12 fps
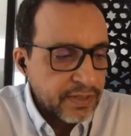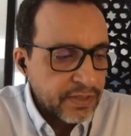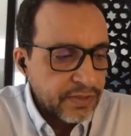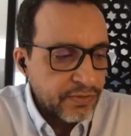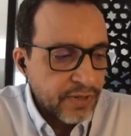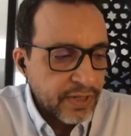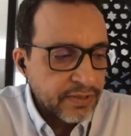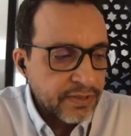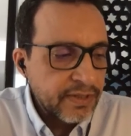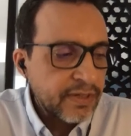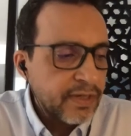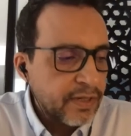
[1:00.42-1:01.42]

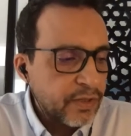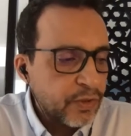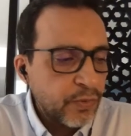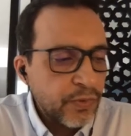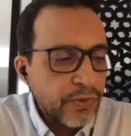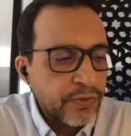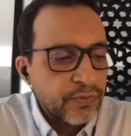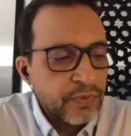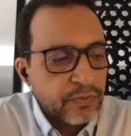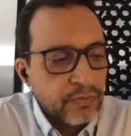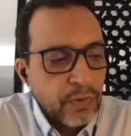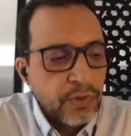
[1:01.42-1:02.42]
instructor, and you worked with
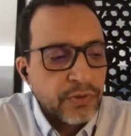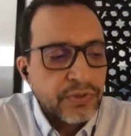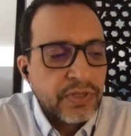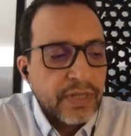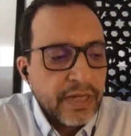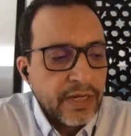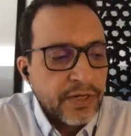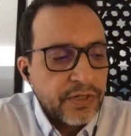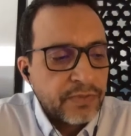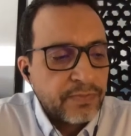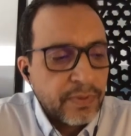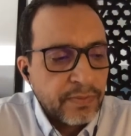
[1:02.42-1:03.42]
most
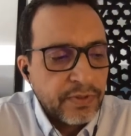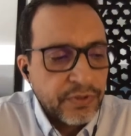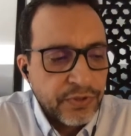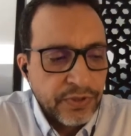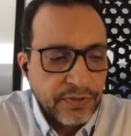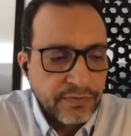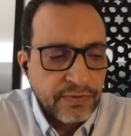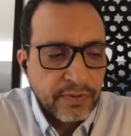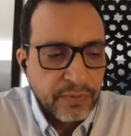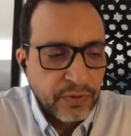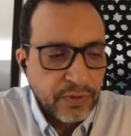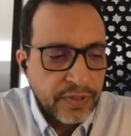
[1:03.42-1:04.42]
large publisher from
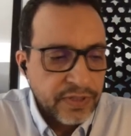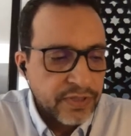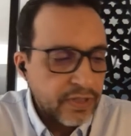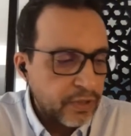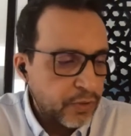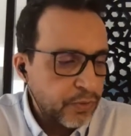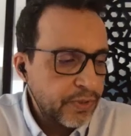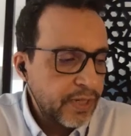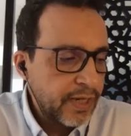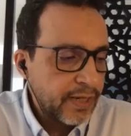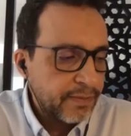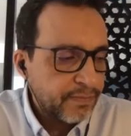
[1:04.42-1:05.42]
US and
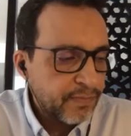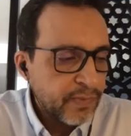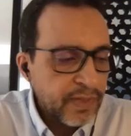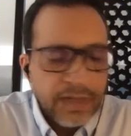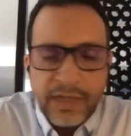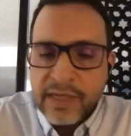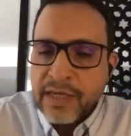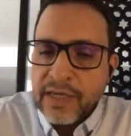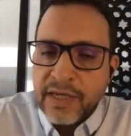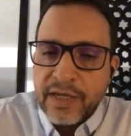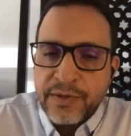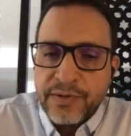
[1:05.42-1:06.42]
UK.
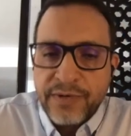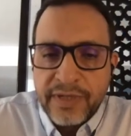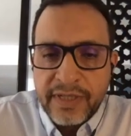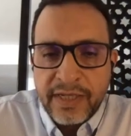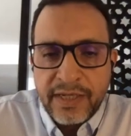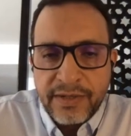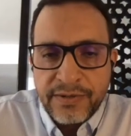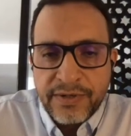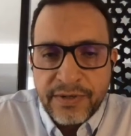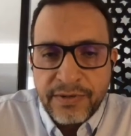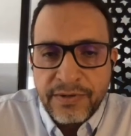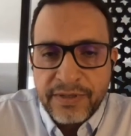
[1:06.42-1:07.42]
Currently, you're
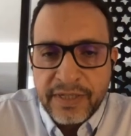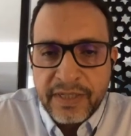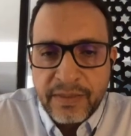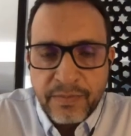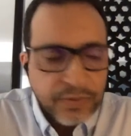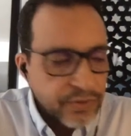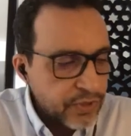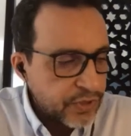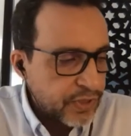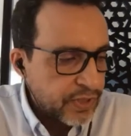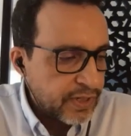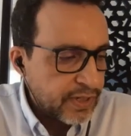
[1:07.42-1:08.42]
holding the
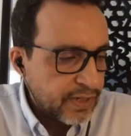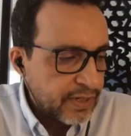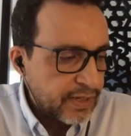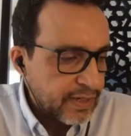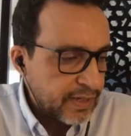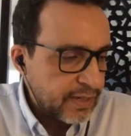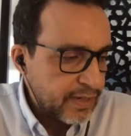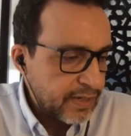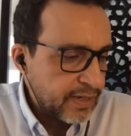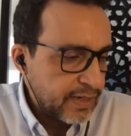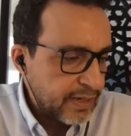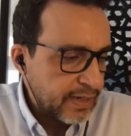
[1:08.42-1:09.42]
position
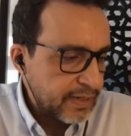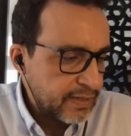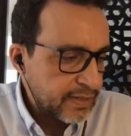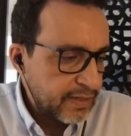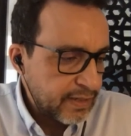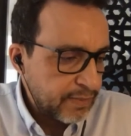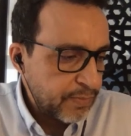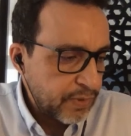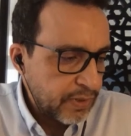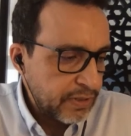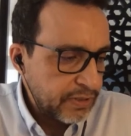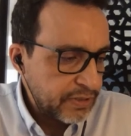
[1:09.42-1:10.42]
at
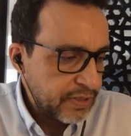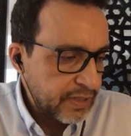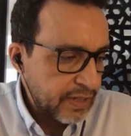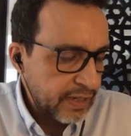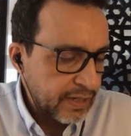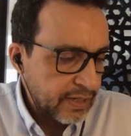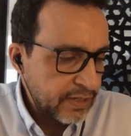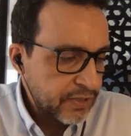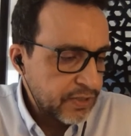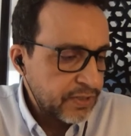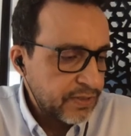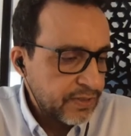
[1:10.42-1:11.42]
Burlington
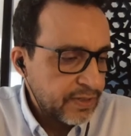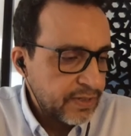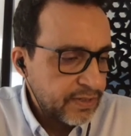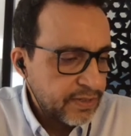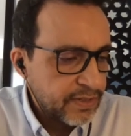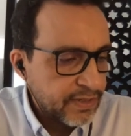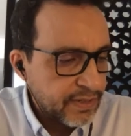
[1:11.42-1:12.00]
English. This